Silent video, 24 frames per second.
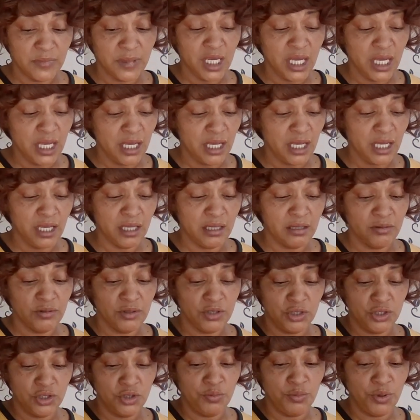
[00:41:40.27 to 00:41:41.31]
yeah,
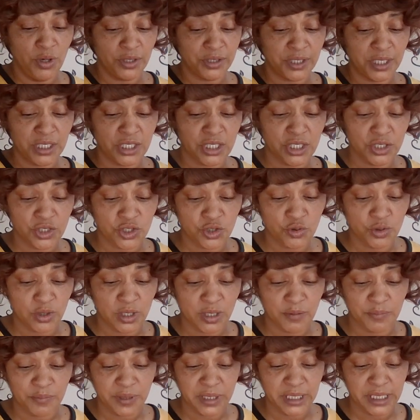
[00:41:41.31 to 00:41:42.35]
you brought that shit to a
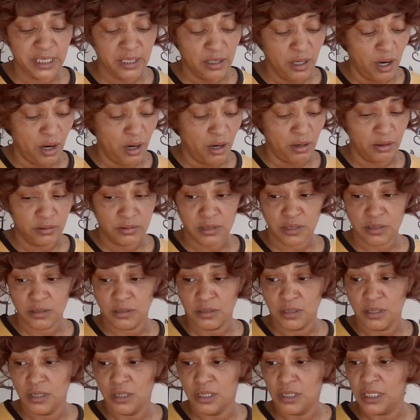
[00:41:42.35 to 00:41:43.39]
complete halt.
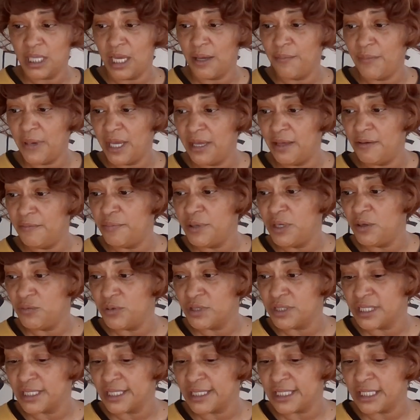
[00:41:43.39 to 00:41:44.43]
That may have been
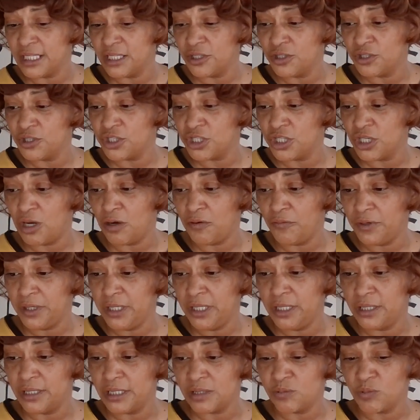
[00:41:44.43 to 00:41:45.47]
with this energy over
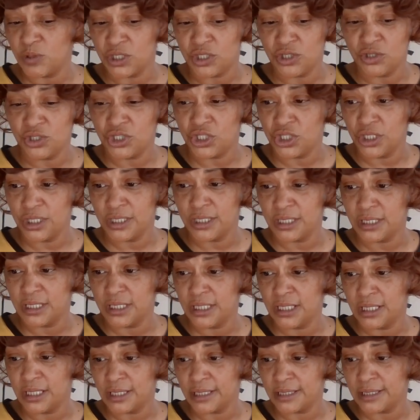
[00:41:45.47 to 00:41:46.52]
here is what you should have
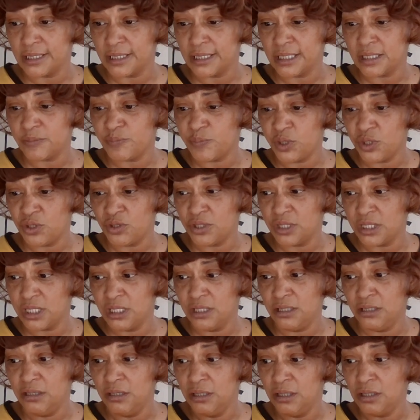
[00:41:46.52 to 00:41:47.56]
did because this is pure
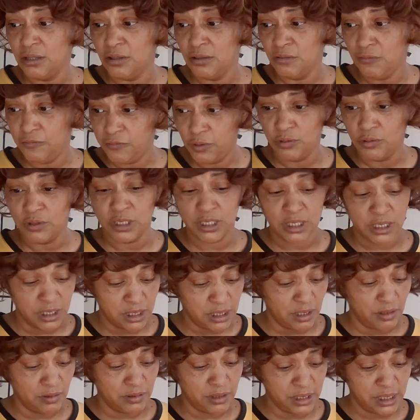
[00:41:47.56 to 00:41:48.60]
D
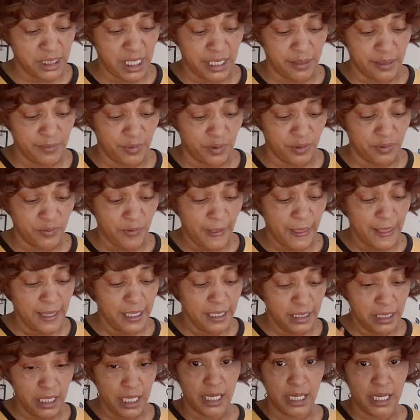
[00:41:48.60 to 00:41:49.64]
foolishness on the table.
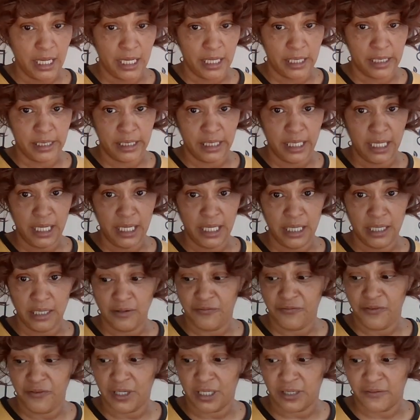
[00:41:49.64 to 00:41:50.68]
Yeah, nay in
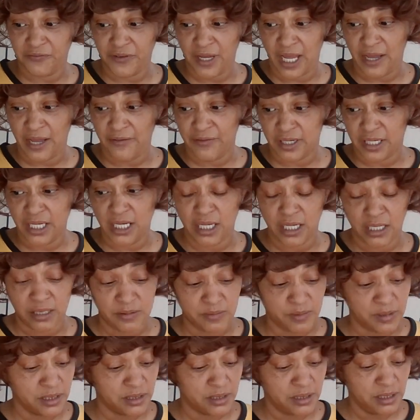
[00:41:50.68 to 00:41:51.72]
the fucking five of
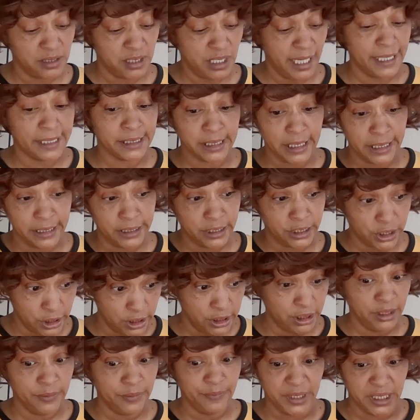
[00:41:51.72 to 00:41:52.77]
cups as they
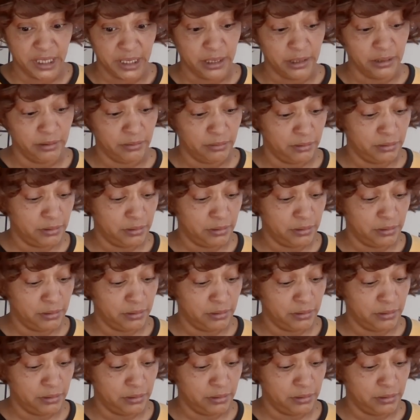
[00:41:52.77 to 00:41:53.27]
should be.